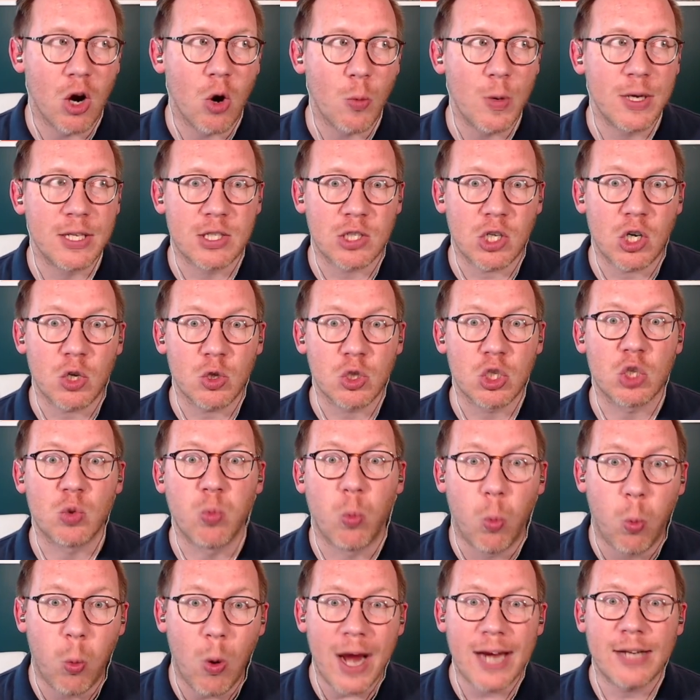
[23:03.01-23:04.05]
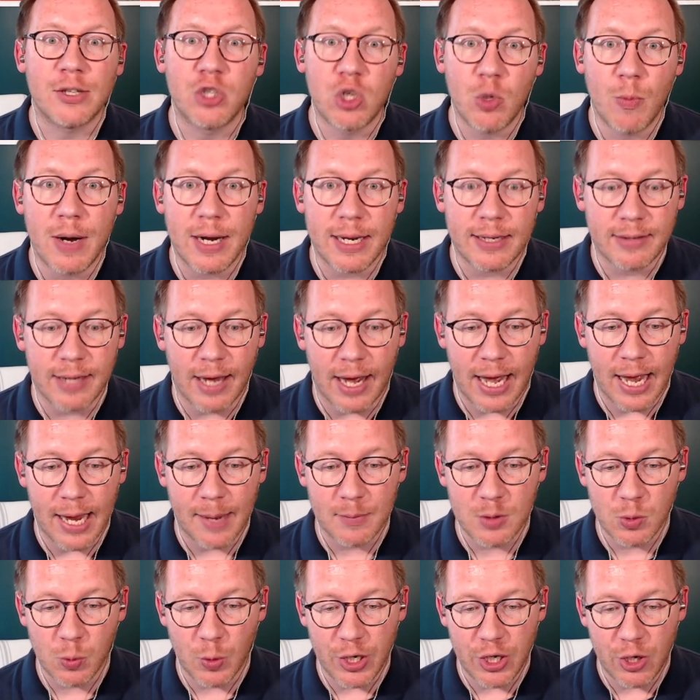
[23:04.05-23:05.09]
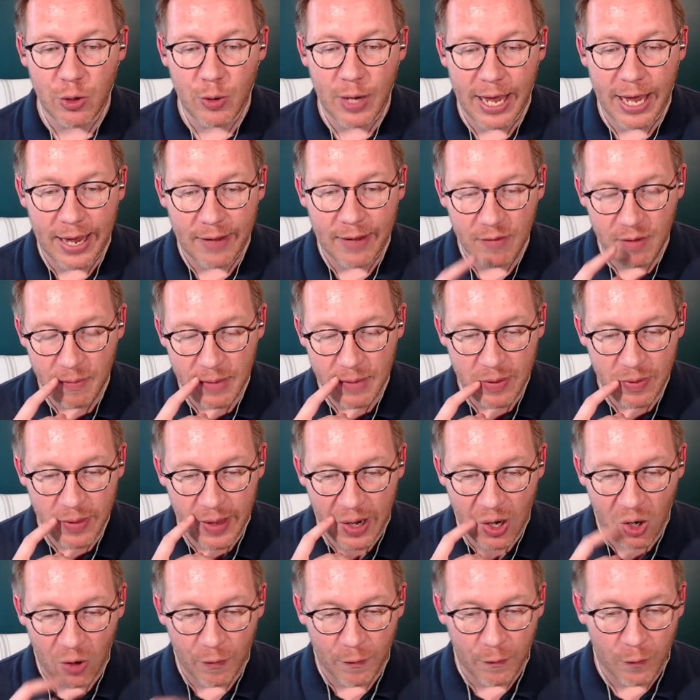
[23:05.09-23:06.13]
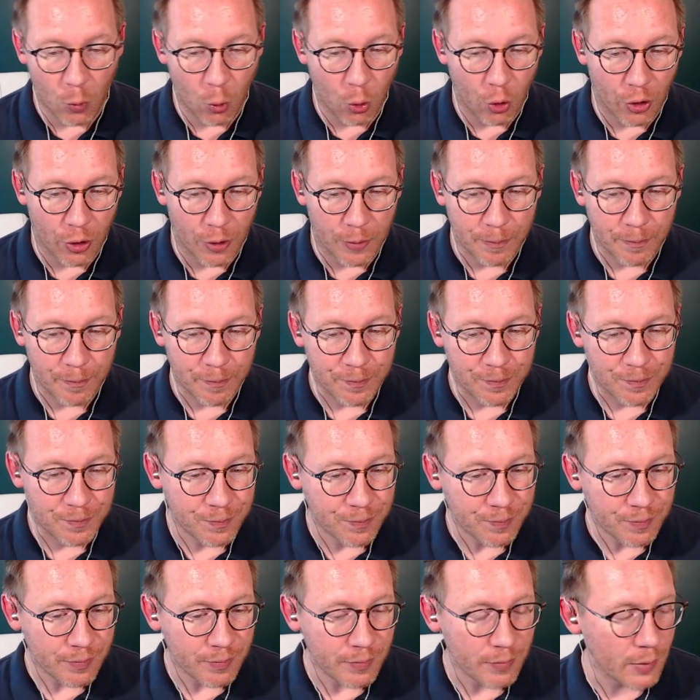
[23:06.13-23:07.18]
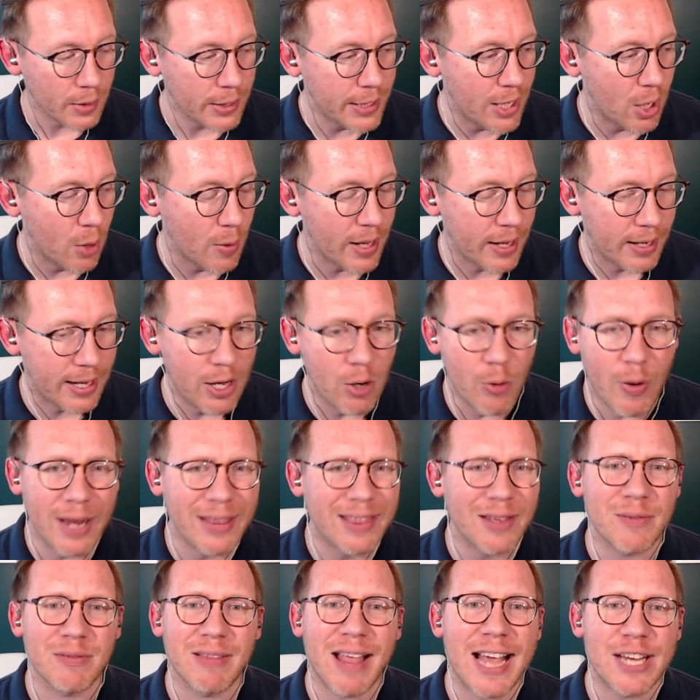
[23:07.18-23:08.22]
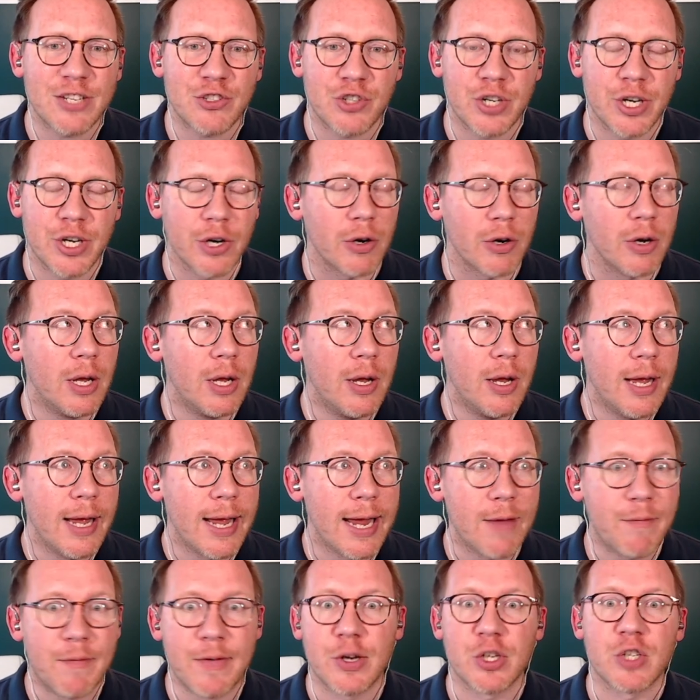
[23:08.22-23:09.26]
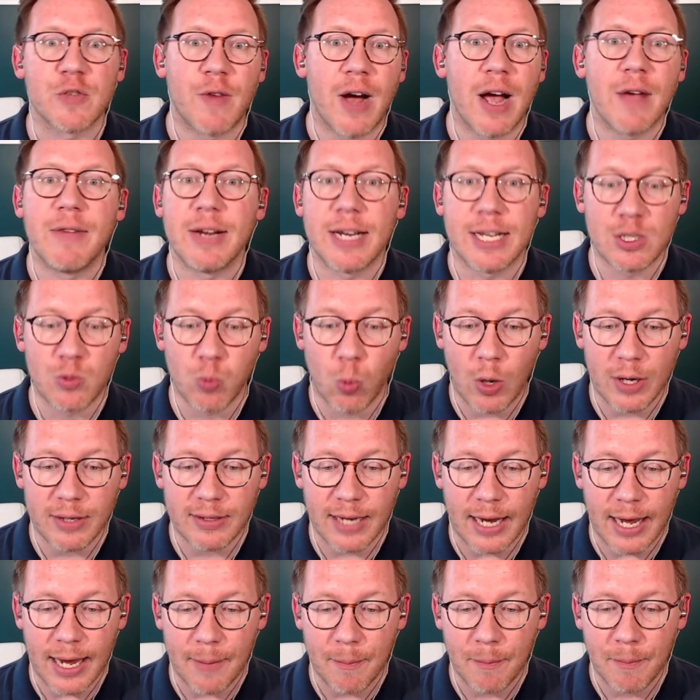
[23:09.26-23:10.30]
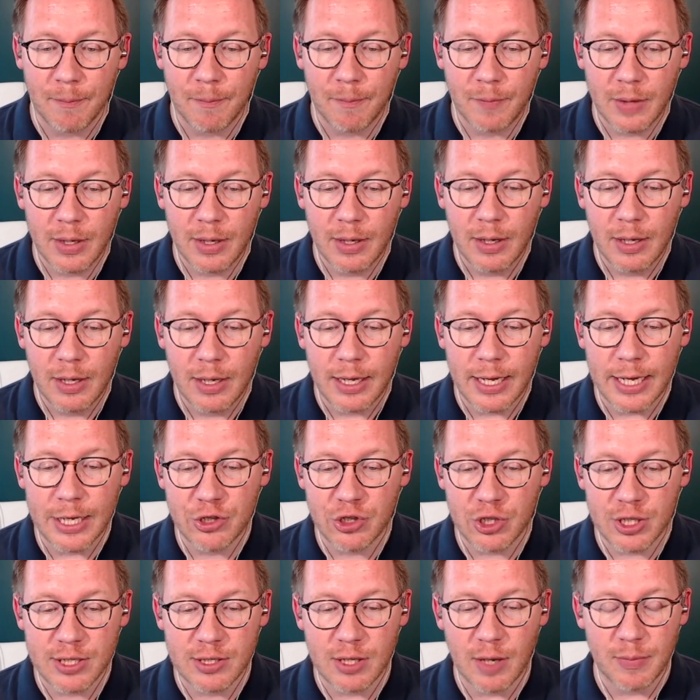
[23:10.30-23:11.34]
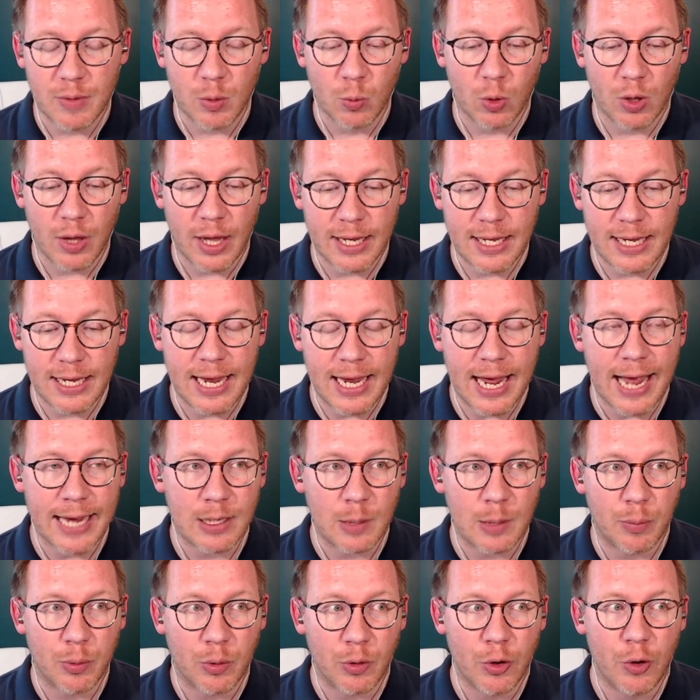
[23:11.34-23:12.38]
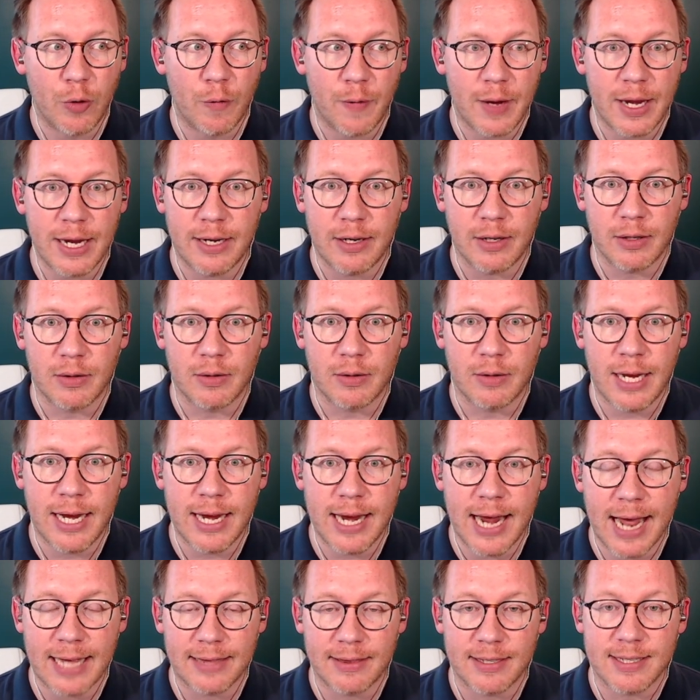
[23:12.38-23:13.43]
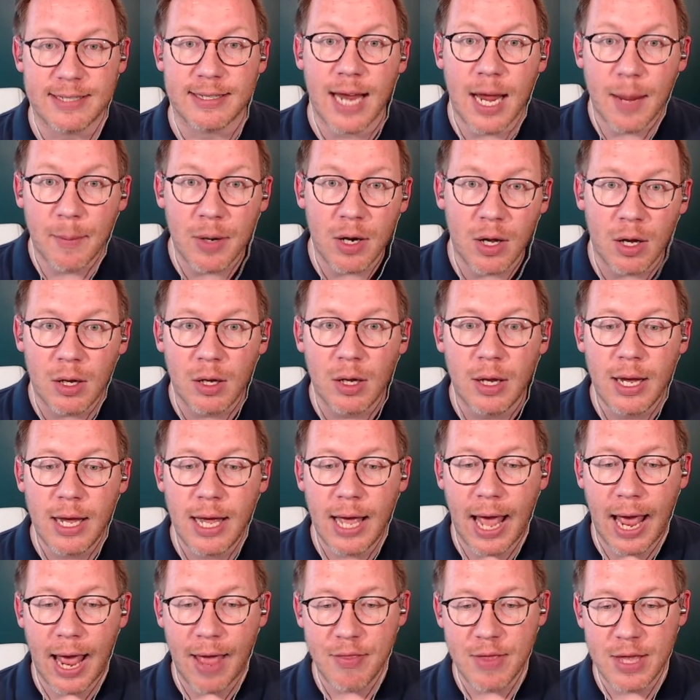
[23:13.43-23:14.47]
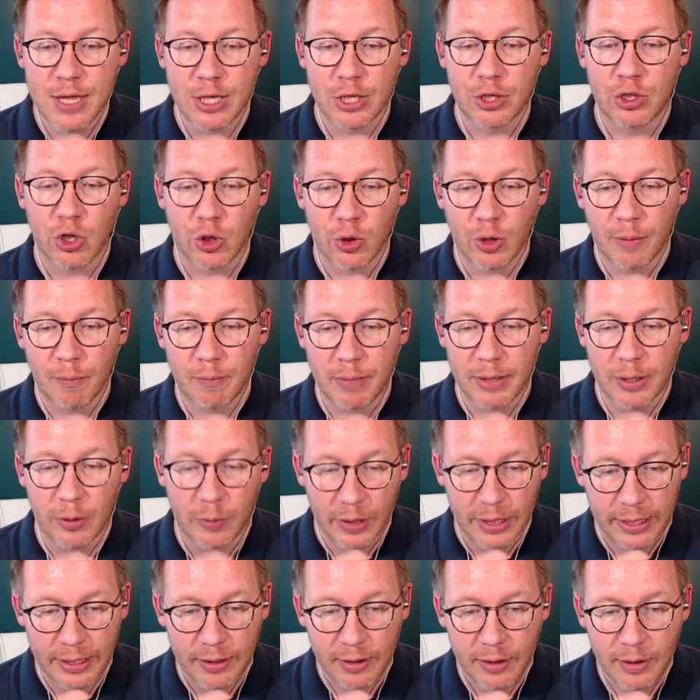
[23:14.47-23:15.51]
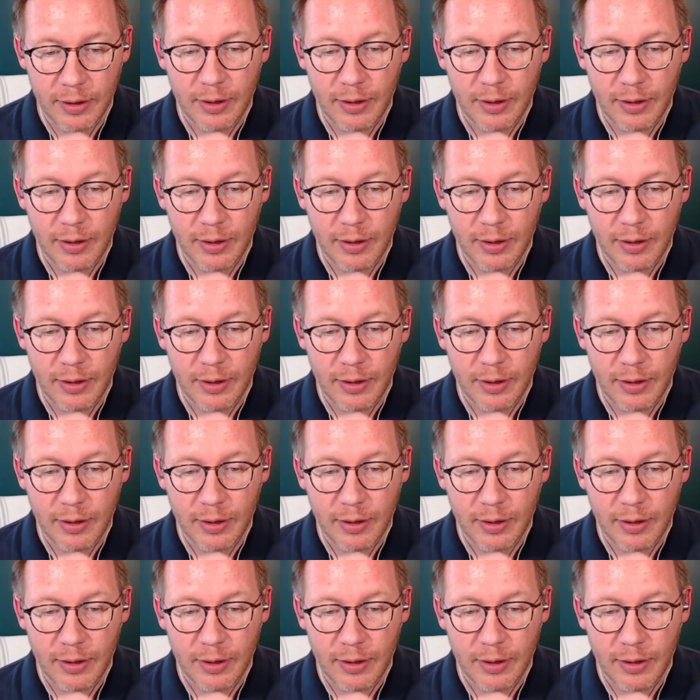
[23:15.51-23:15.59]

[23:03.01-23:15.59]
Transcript: We saw way too many times when you'd have him in there for, you know, like I think last year he finished five innings one time. It's just something where like he had to prove he had the stamina and then the durability.